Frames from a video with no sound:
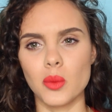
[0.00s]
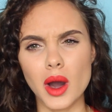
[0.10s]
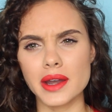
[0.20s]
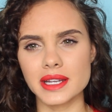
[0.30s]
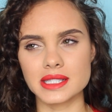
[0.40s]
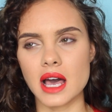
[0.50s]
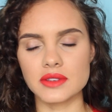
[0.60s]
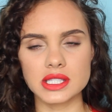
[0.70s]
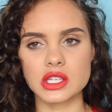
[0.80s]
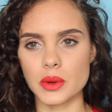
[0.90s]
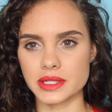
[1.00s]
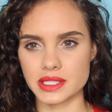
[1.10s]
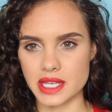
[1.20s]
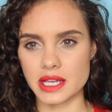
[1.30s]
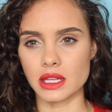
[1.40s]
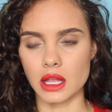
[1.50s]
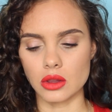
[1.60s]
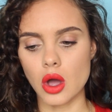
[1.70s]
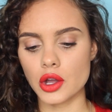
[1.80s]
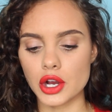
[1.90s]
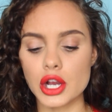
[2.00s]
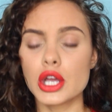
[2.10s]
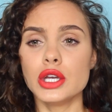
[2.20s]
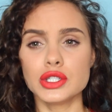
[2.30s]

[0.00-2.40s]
one, it's obviously going to take a lot longer.